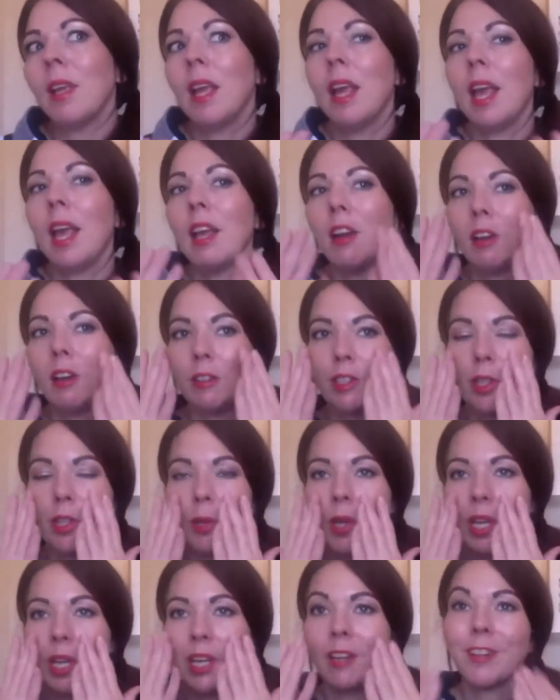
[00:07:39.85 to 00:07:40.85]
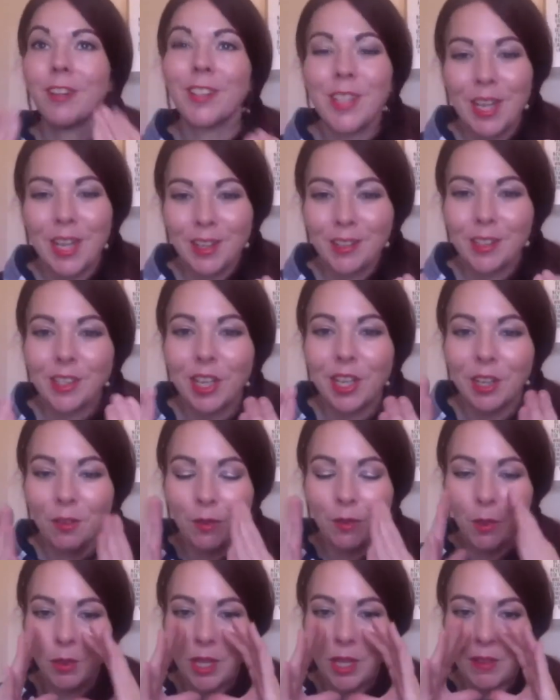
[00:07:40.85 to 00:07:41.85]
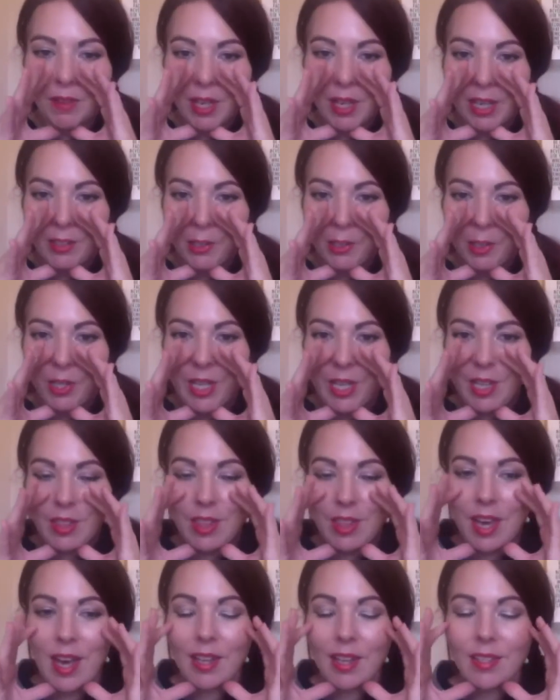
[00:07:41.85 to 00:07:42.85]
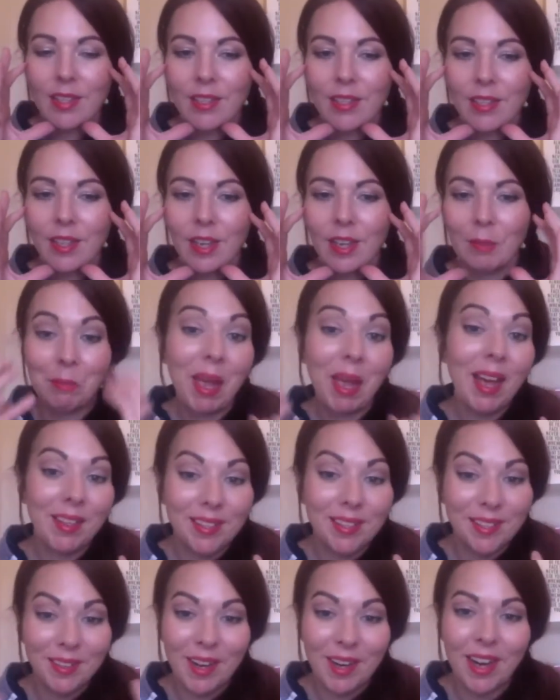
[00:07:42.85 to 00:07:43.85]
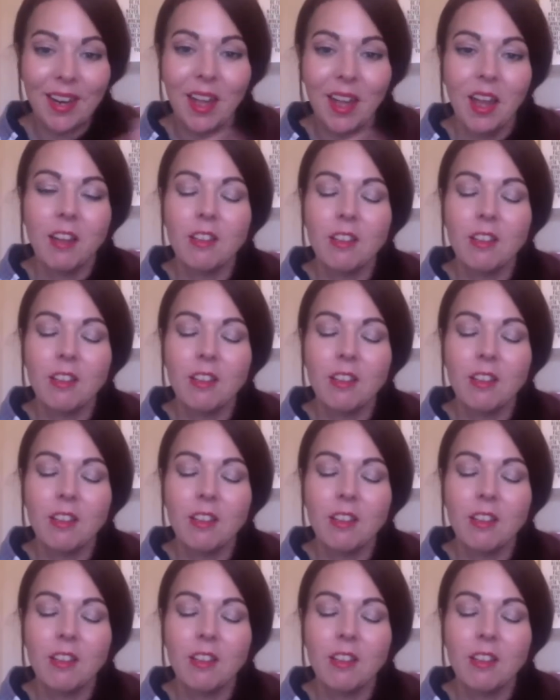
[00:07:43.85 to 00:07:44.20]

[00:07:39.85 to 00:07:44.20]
It also can irritate your skin if you leave it underneath that mask, right?